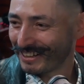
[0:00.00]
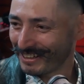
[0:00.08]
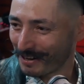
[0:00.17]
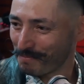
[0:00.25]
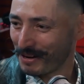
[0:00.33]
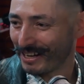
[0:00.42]

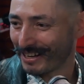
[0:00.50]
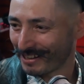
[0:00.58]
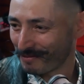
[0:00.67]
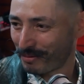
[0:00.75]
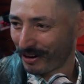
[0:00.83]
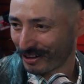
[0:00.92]
the media
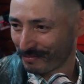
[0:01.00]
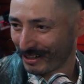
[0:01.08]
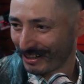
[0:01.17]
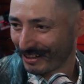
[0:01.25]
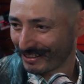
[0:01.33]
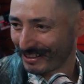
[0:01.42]

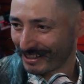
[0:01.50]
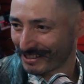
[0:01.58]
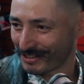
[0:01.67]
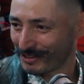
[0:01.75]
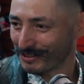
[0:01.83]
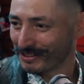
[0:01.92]
department at that
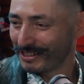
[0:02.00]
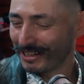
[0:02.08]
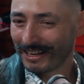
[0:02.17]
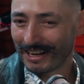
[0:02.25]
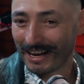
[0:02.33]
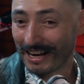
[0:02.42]
school.
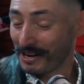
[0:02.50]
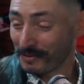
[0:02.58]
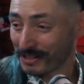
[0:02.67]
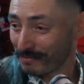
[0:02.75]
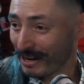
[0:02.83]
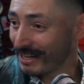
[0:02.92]
And it
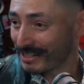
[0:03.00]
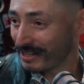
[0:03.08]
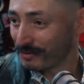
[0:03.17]
was amazing. It